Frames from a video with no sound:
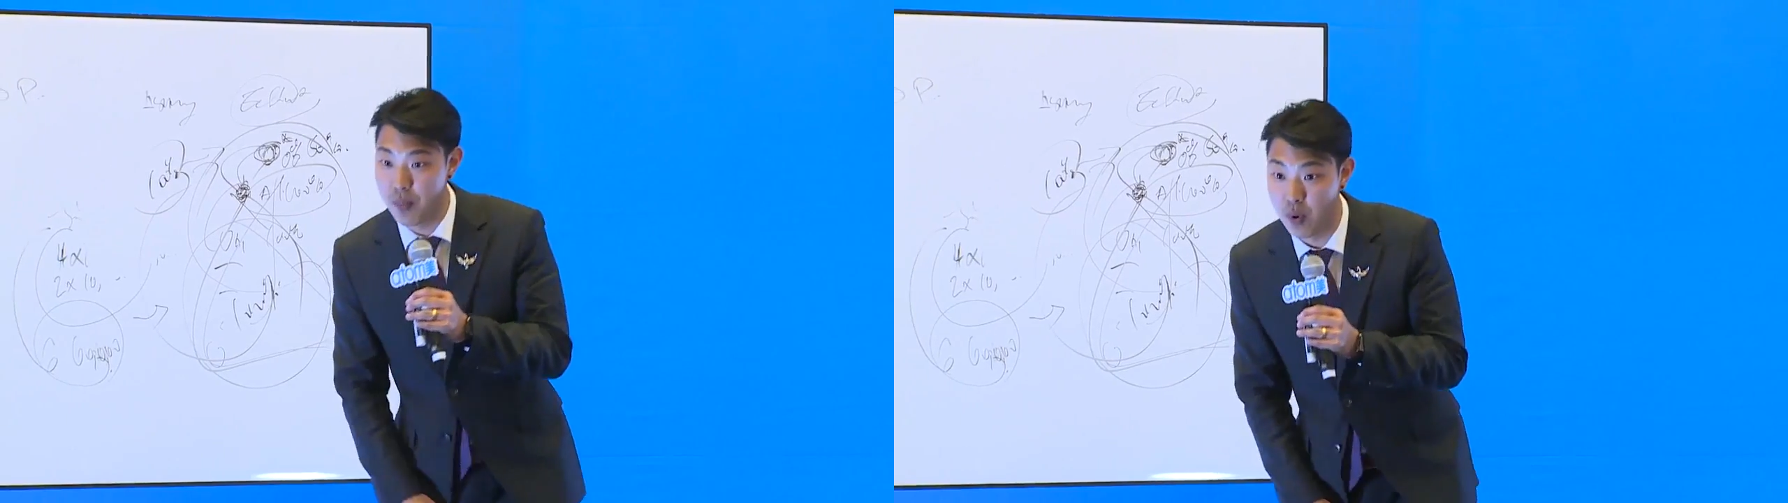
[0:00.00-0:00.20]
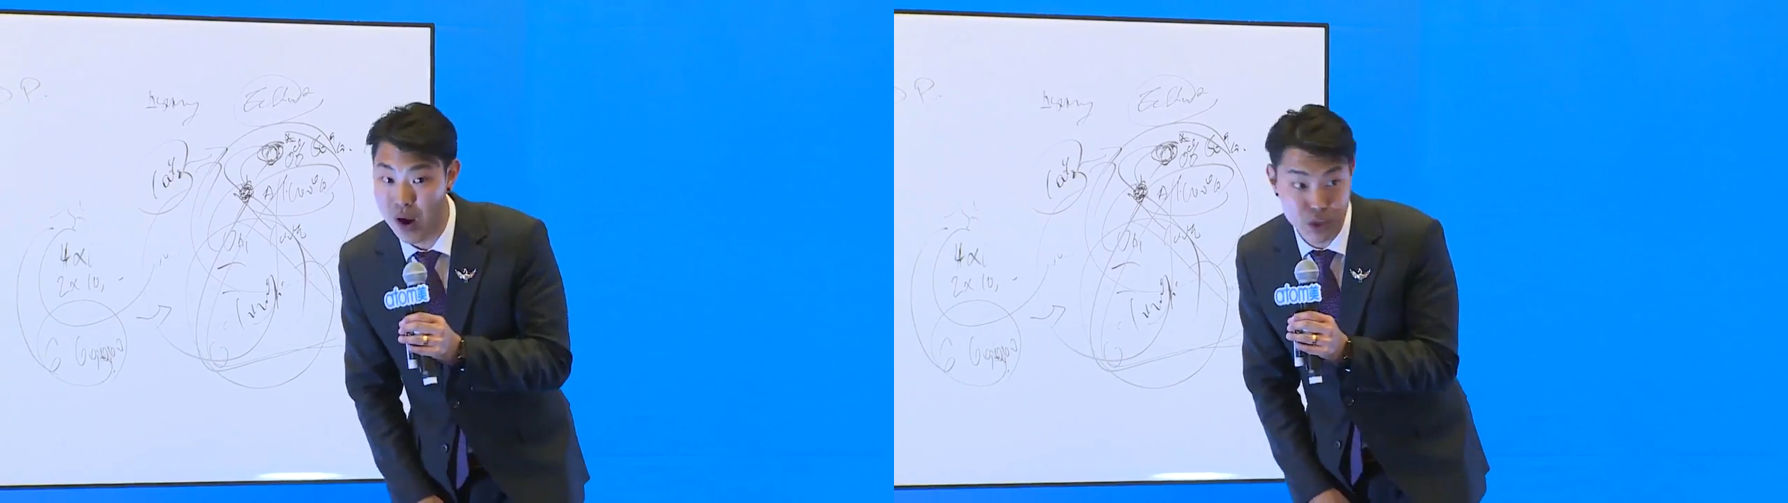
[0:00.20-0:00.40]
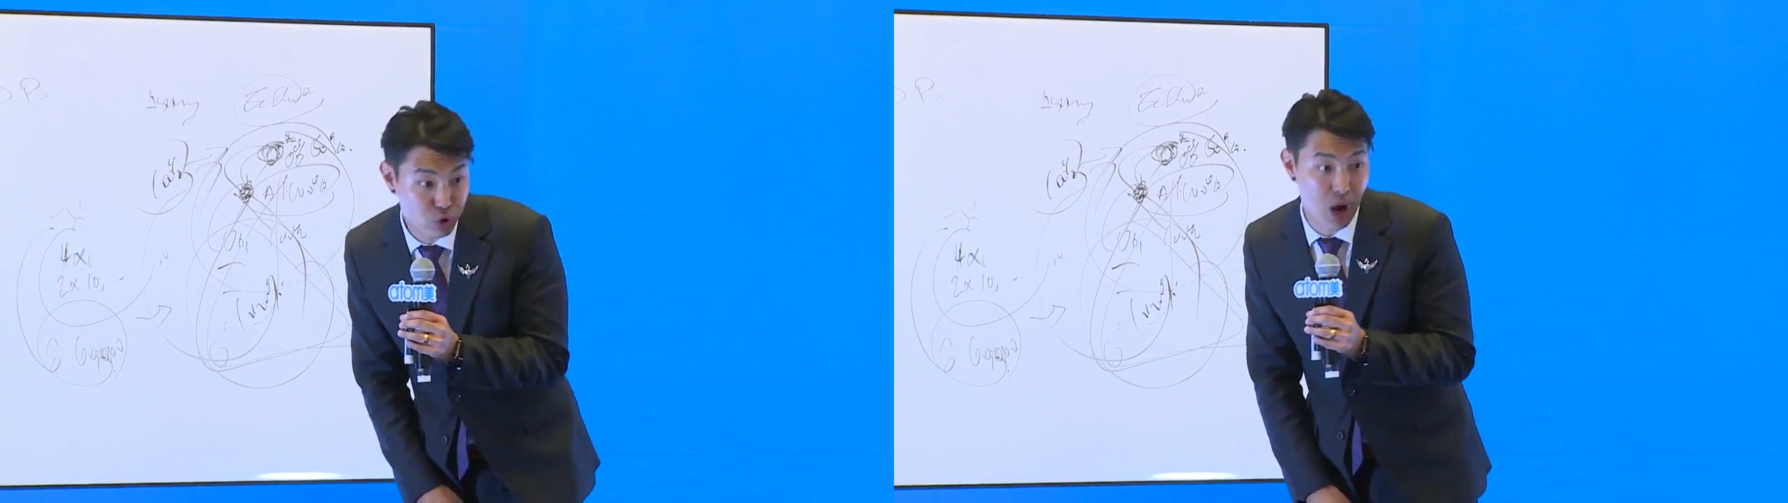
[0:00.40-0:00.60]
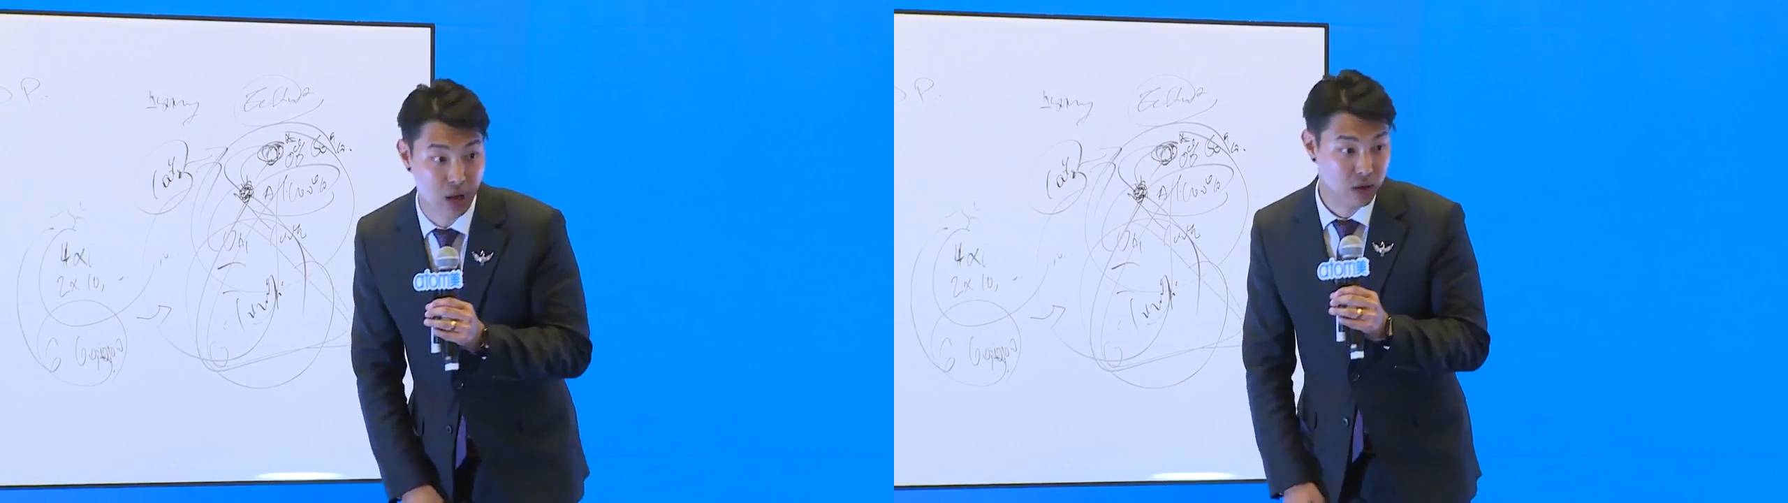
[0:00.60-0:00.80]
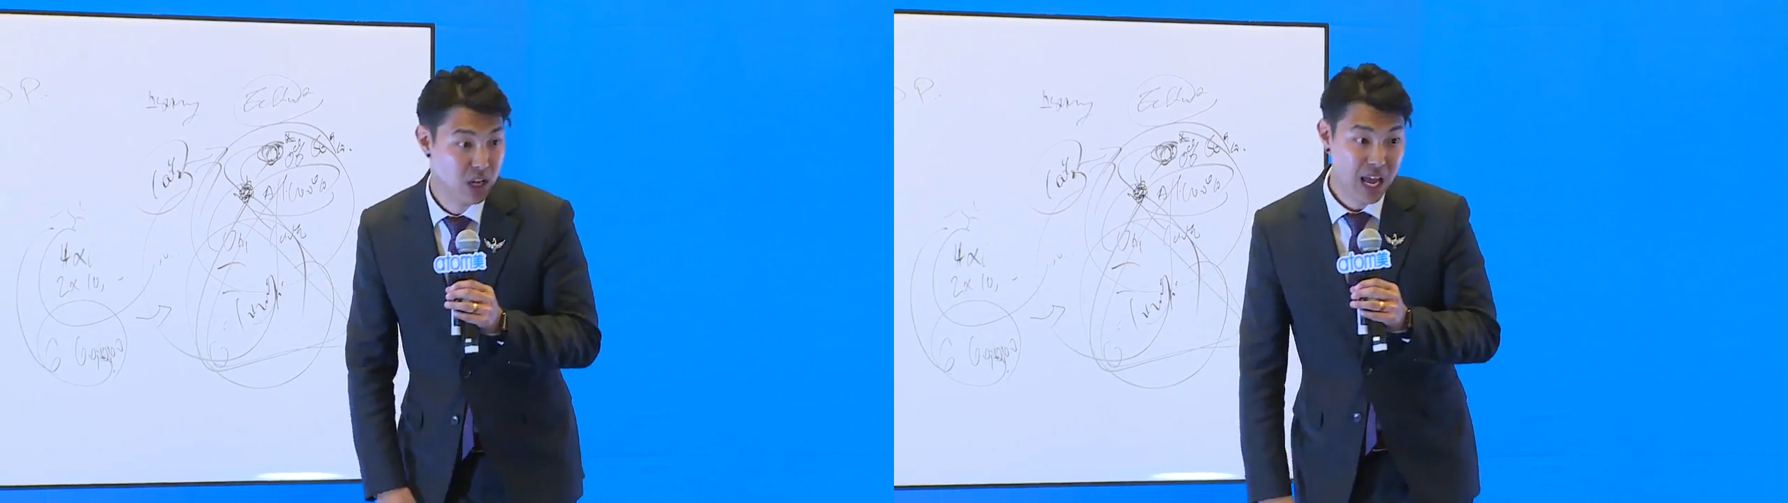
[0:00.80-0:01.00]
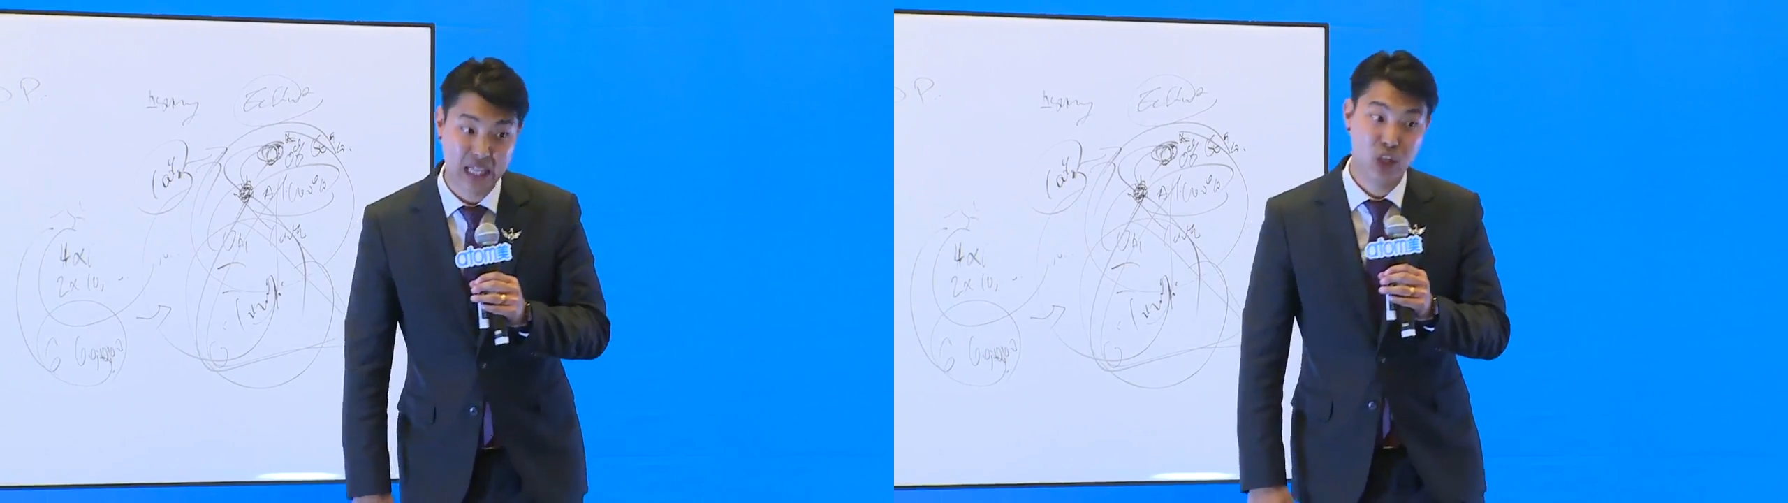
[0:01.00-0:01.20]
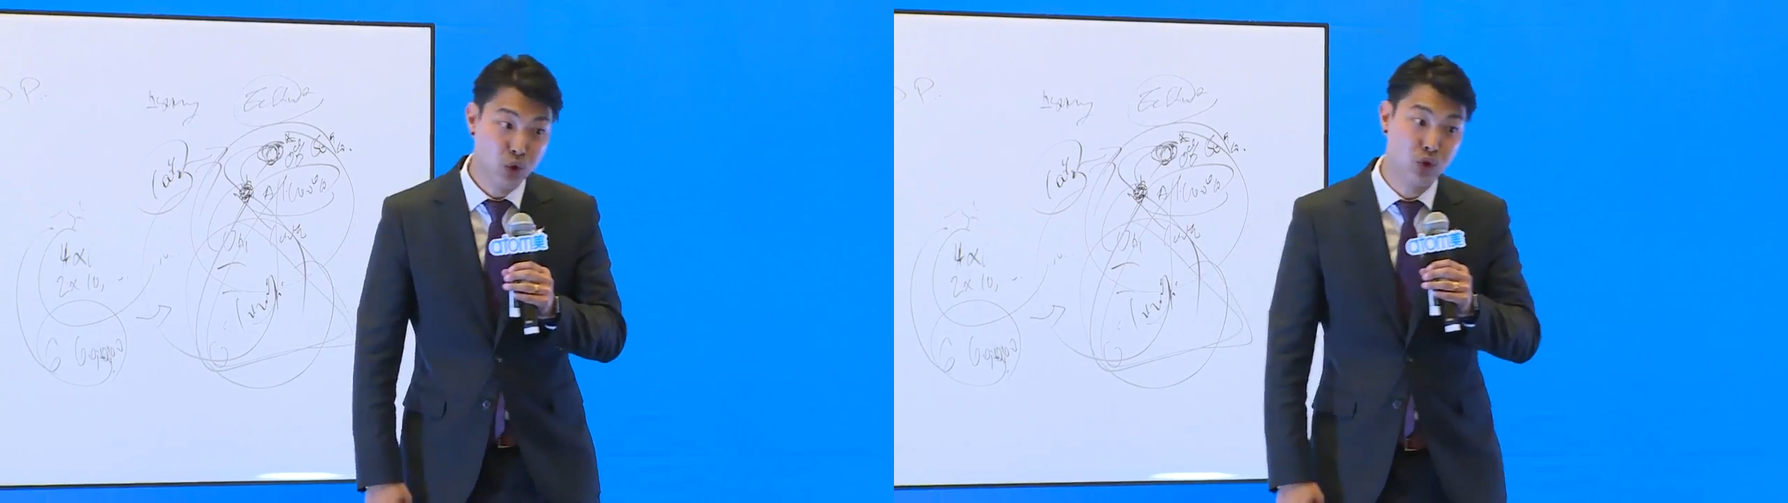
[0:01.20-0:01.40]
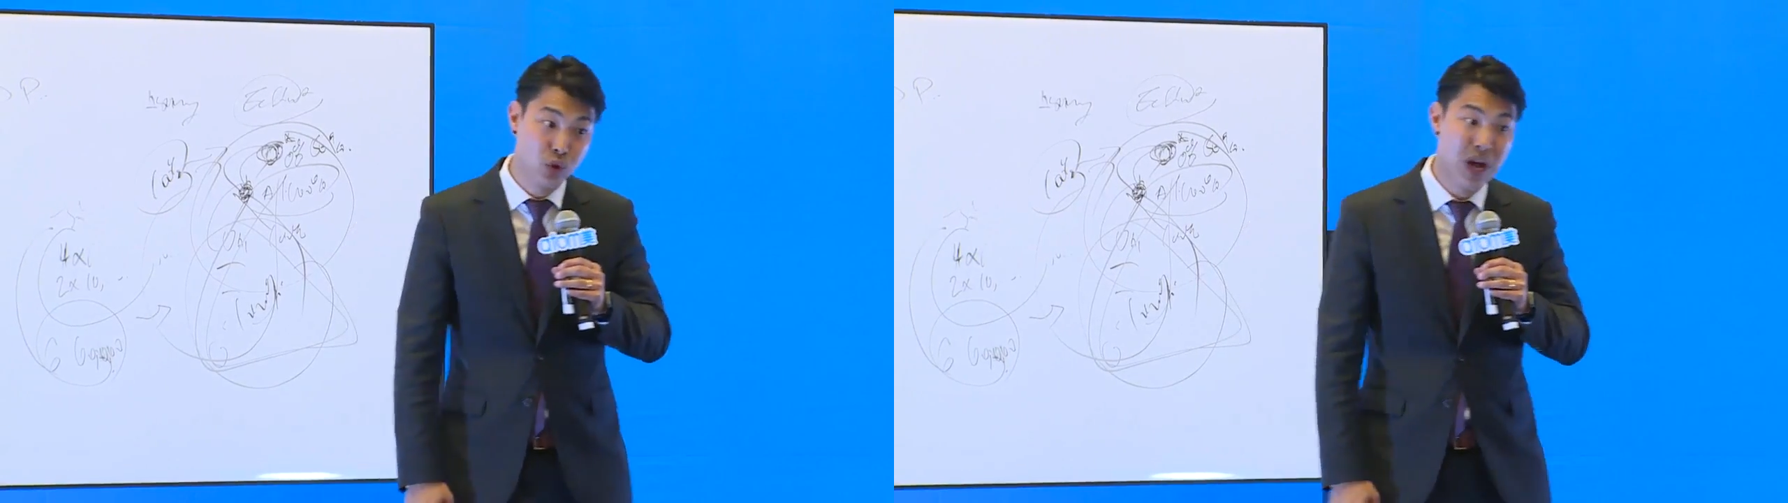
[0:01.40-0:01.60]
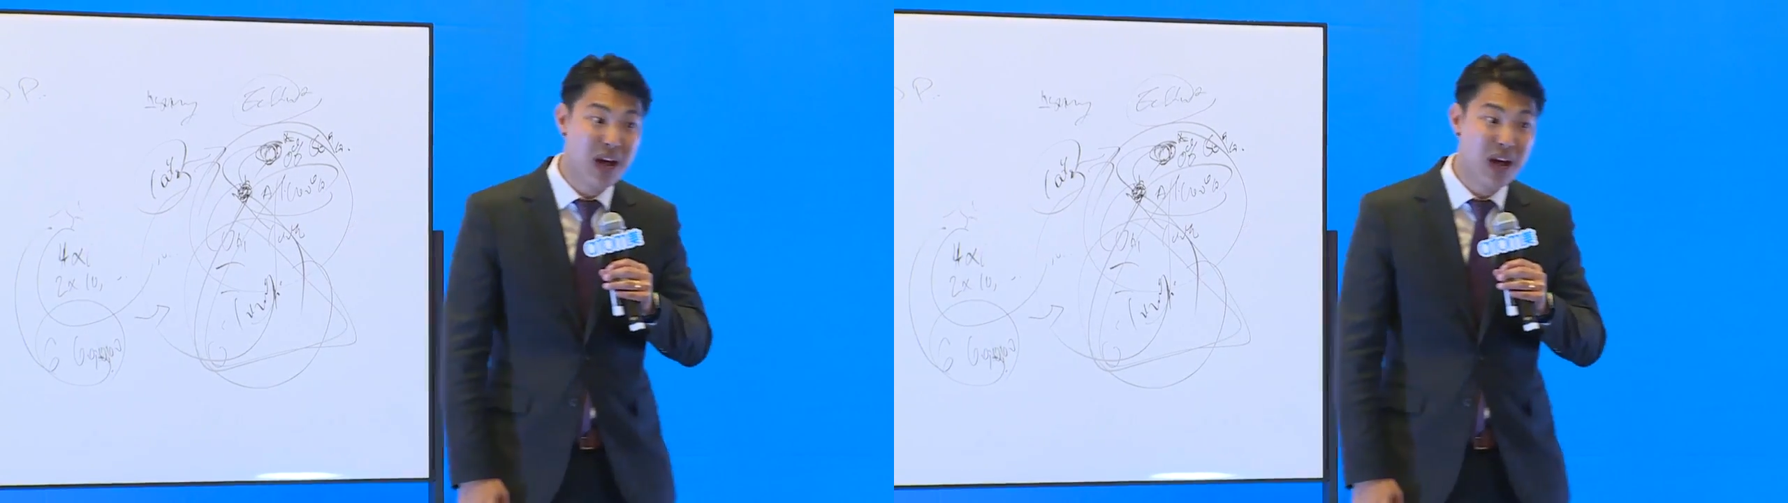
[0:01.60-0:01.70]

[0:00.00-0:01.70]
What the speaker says: up a restaurant and you do